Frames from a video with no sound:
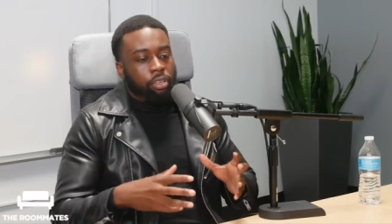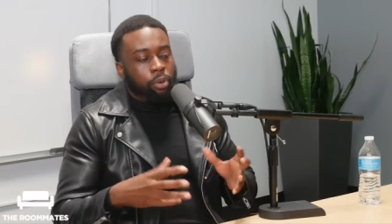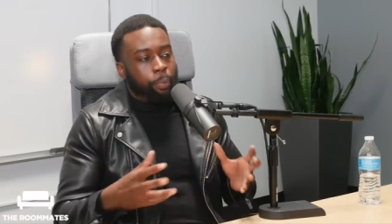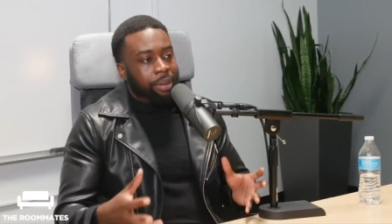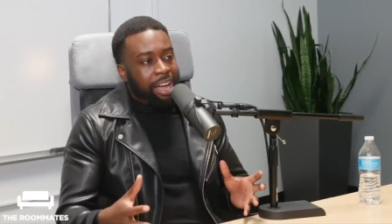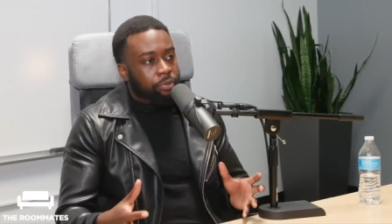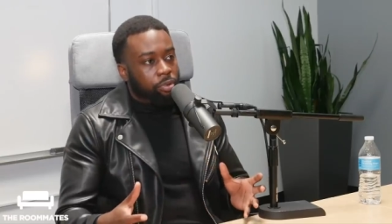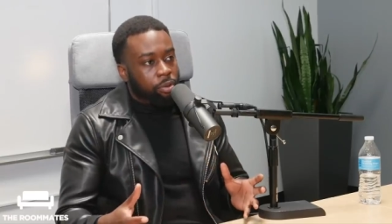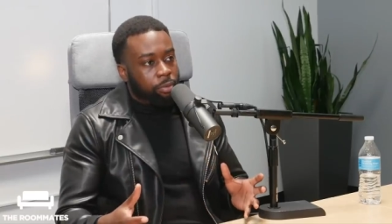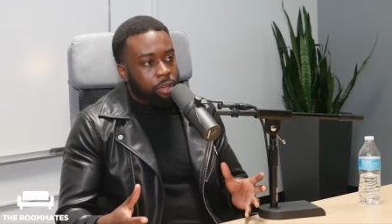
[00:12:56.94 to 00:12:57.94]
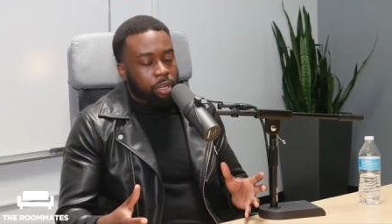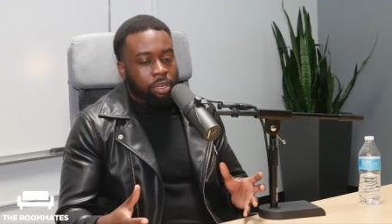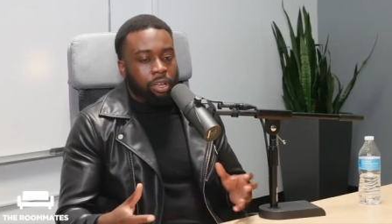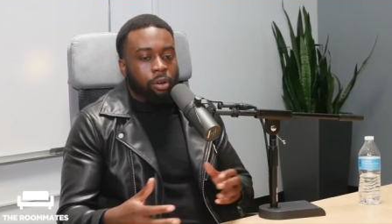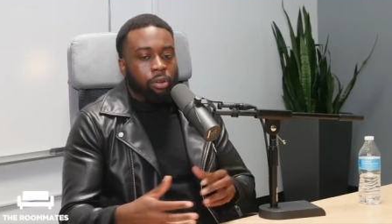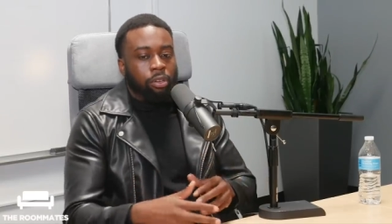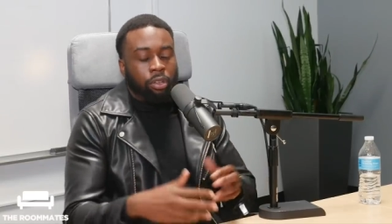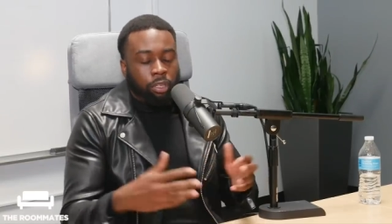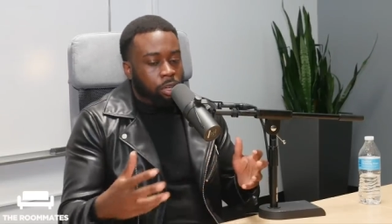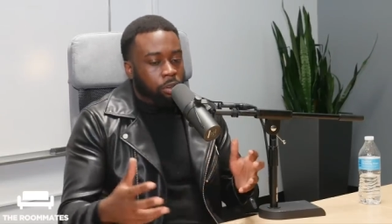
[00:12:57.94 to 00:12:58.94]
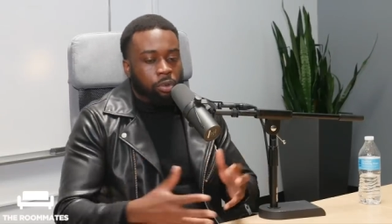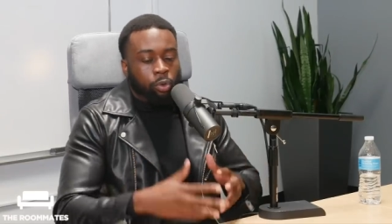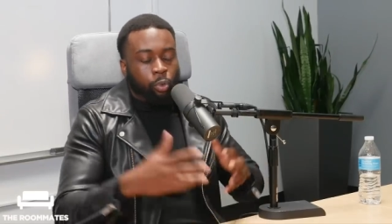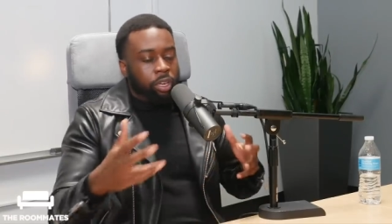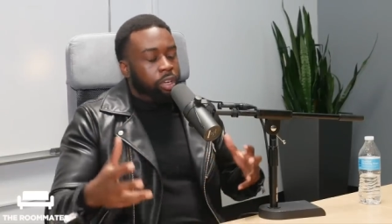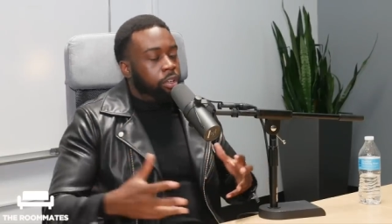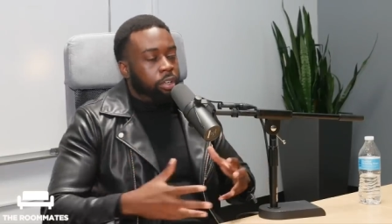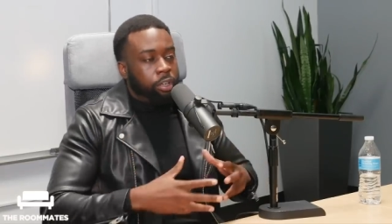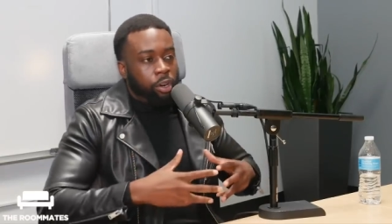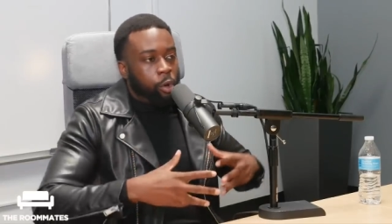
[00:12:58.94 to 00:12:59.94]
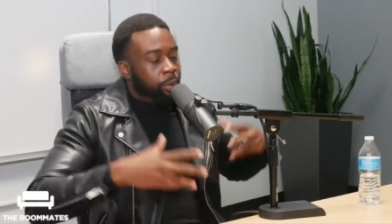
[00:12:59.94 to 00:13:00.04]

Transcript: your platform, you know, Lord willing, you know,